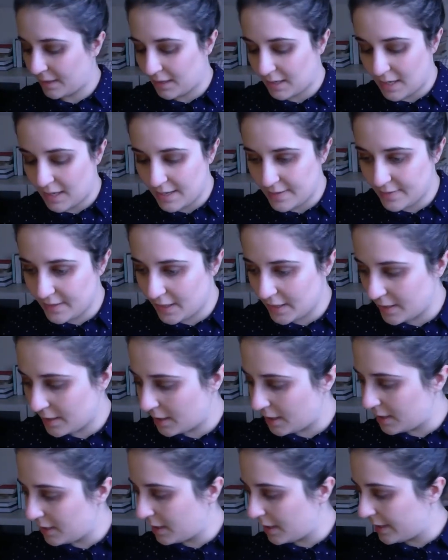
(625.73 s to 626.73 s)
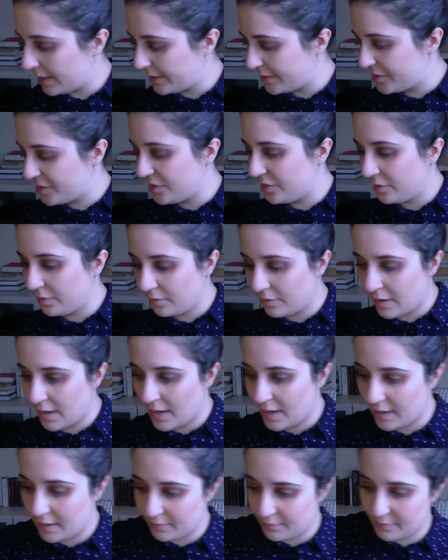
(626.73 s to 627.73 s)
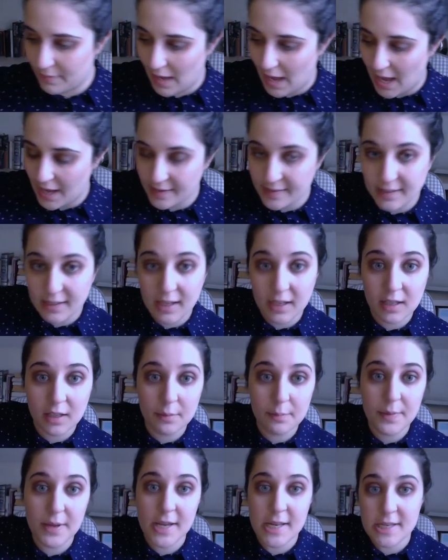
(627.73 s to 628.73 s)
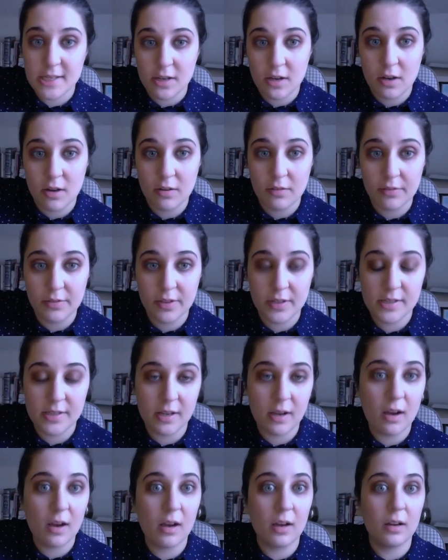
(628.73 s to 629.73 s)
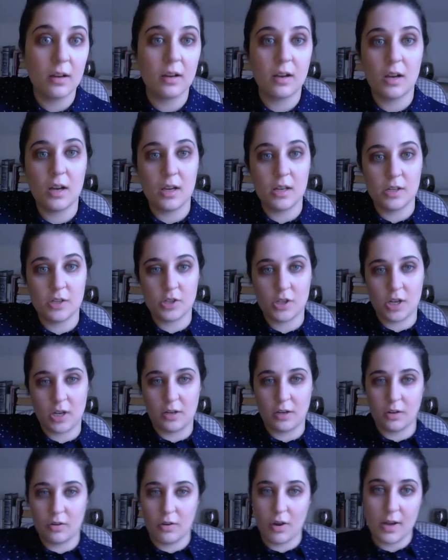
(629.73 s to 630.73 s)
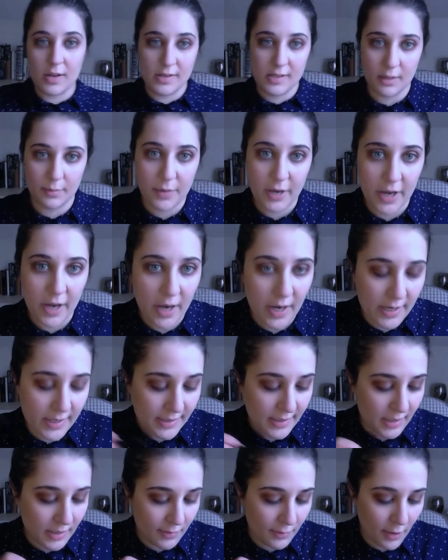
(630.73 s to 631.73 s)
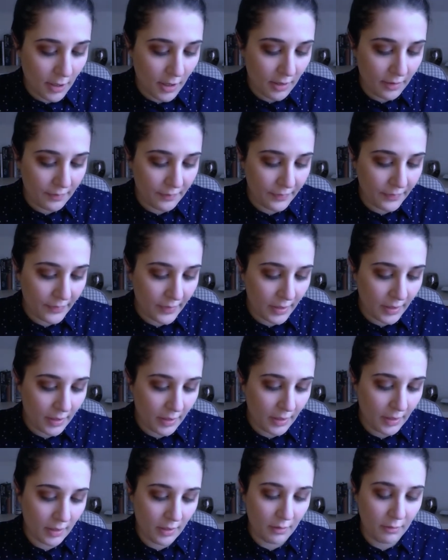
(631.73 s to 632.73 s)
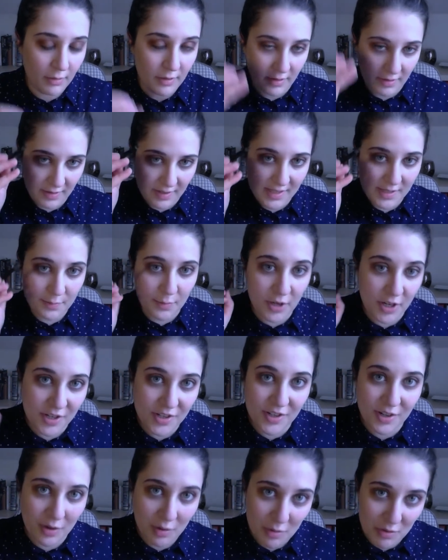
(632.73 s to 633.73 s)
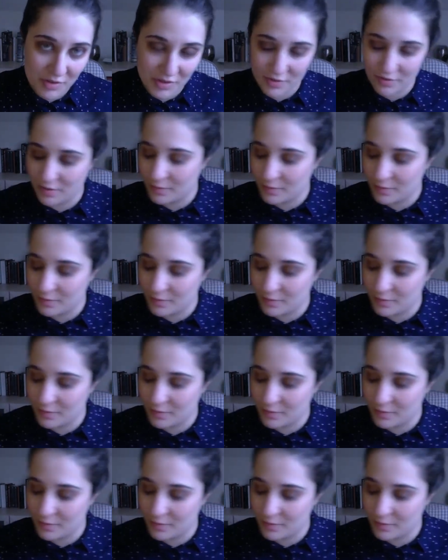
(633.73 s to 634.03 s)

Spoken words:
And then I like to add a little bit of the dark eyeshadow under my eyes as well with this brush, also from